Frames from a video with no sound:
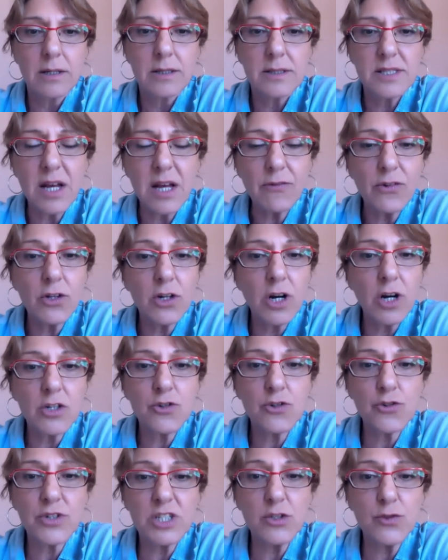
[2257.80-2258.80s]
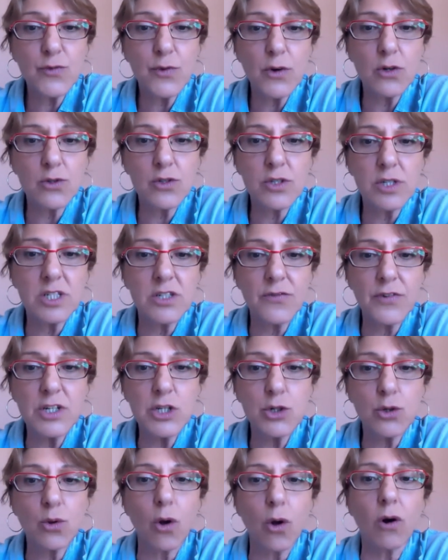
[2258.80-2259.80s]
Several countries froze
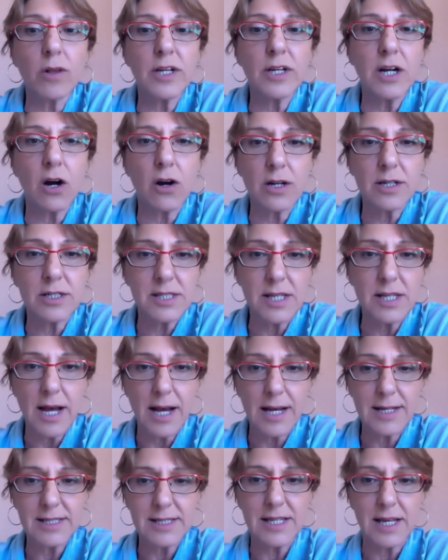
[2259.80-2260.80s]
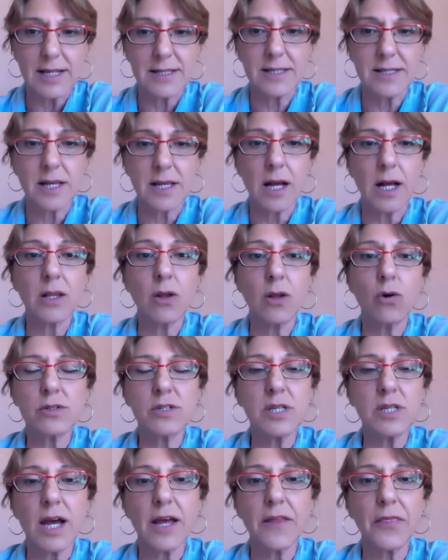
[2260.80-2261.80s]
individual oligarchs' assets
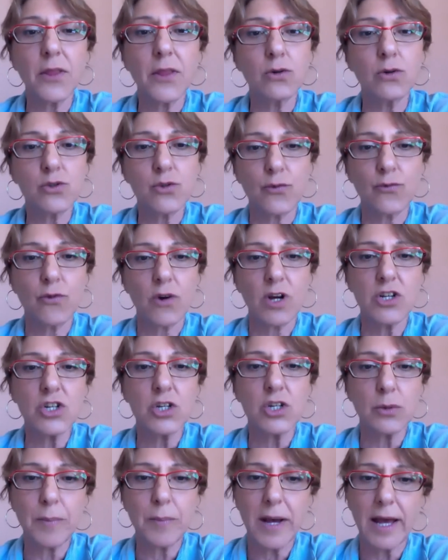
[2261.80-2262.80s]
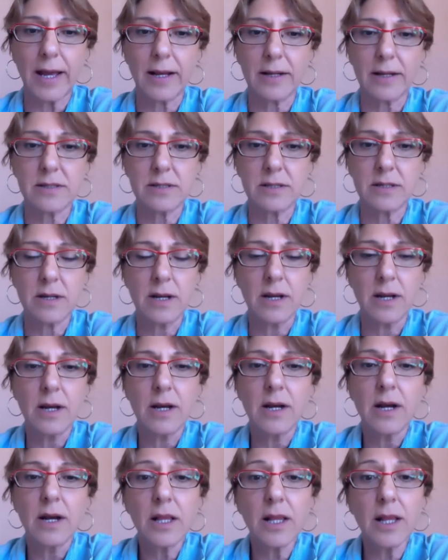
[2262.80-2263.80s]
alongside those of Russian banks.
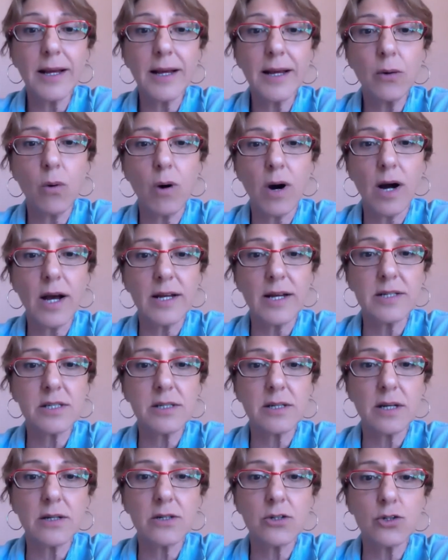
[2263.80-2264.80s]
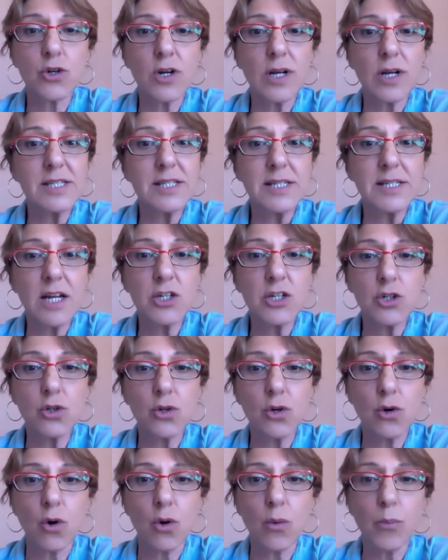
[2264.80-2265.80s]
Likewise,
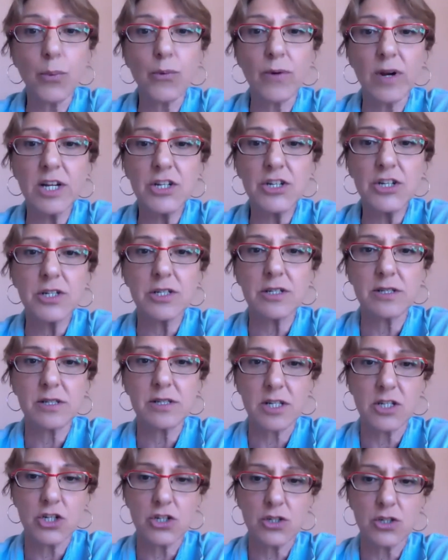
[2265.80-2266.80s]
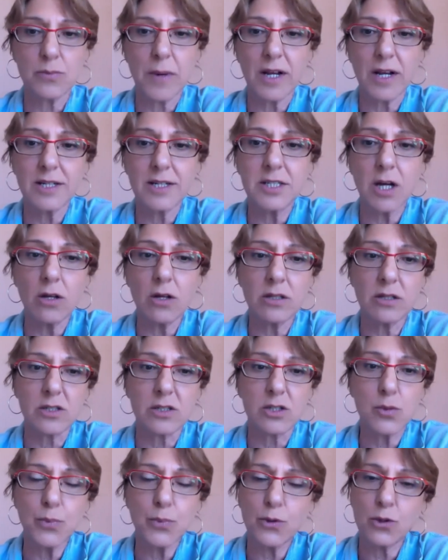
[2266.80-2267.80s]
transnational corporations such as
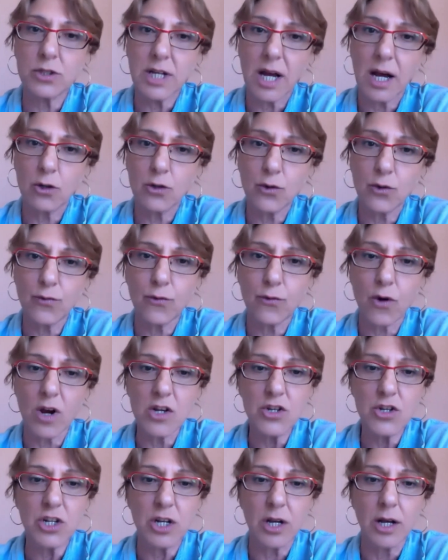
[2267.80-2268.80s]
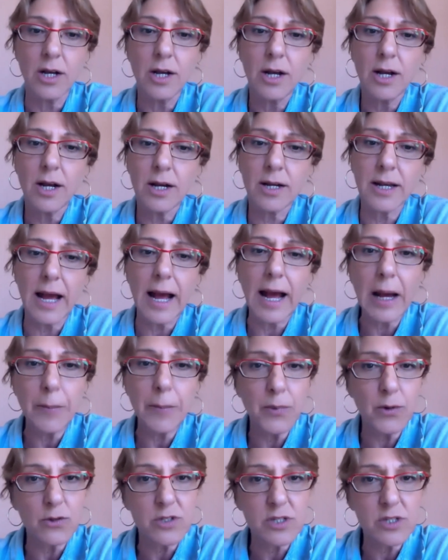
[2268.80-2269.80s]
McDonald's pulled out of Russia and
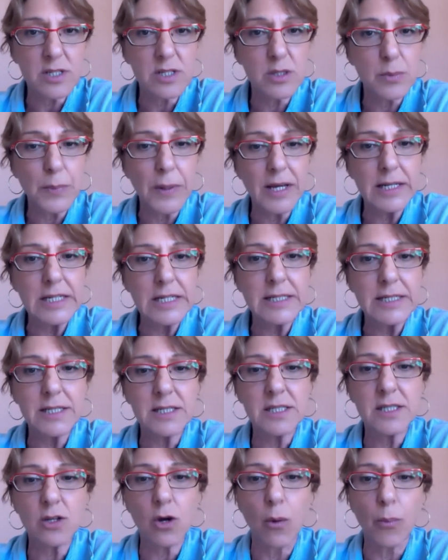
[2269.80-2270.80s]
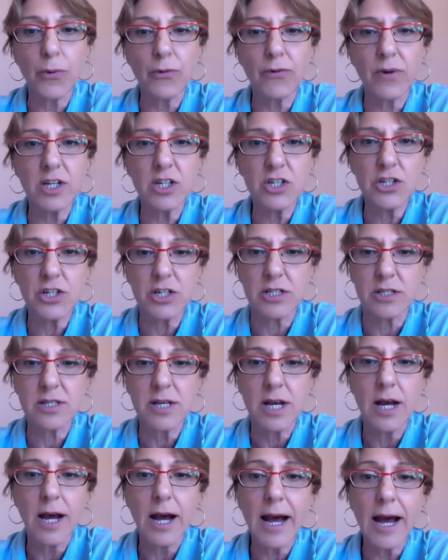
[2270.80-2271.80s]
Apple suspended its
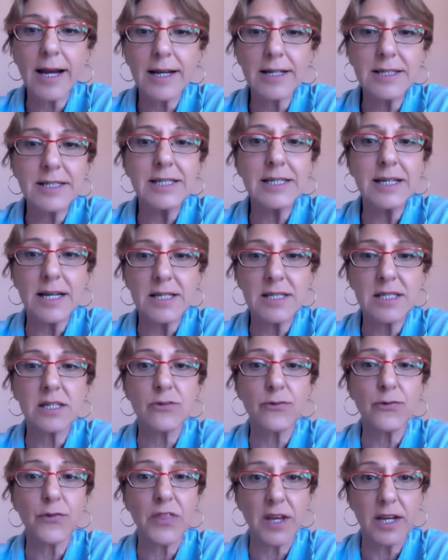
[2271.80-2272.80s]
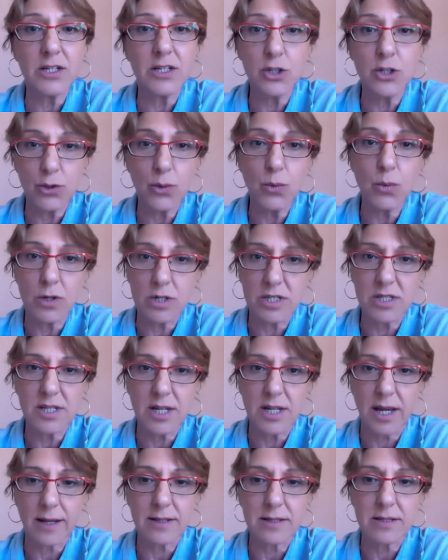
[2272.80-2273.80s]
operations, acting as if they too were
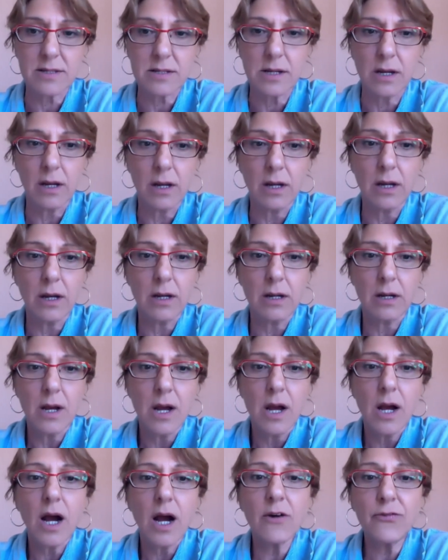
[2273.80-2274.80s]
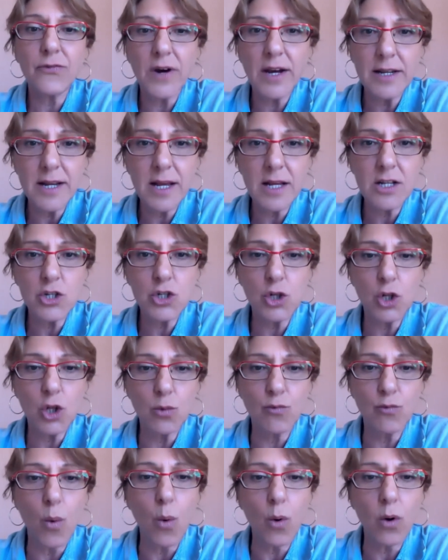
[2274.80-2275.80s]
states. A
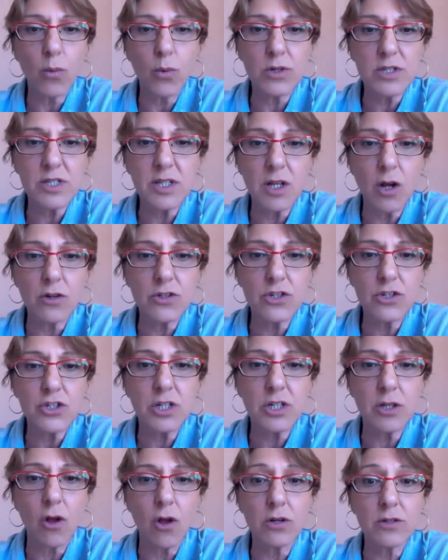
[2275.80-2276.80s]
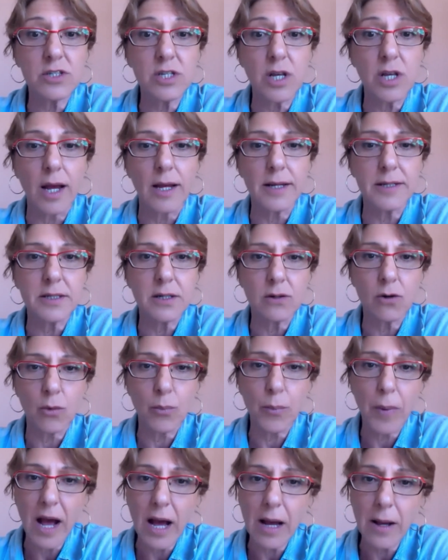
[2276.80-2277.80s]
financial war was launched alongside, or
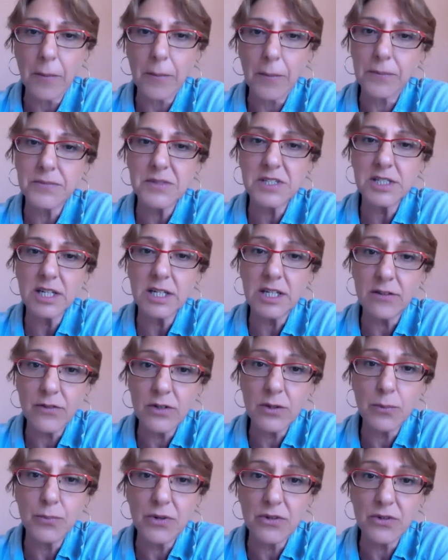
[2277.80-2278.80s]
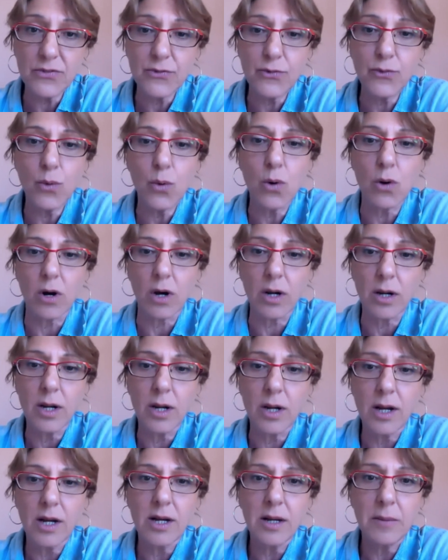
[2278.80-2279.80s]
perhaps even before,
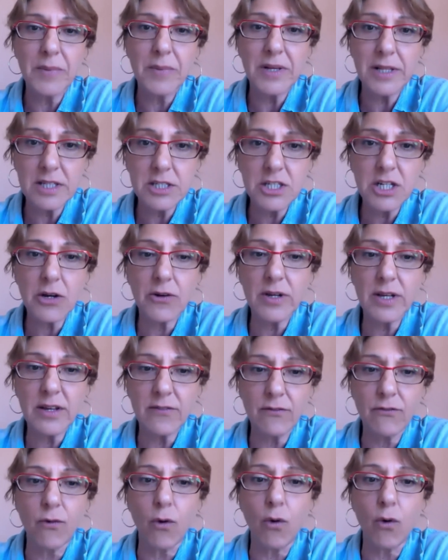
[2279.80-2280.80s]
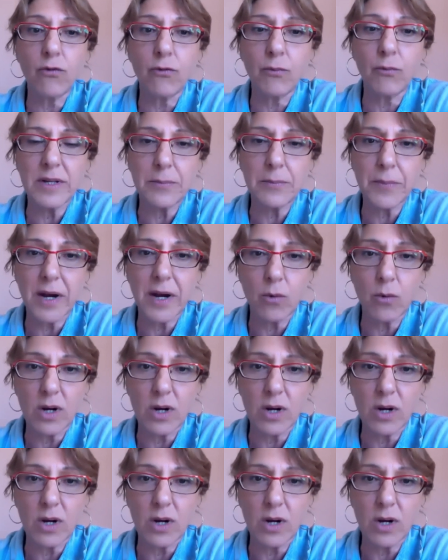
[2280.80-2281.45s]
military involvement by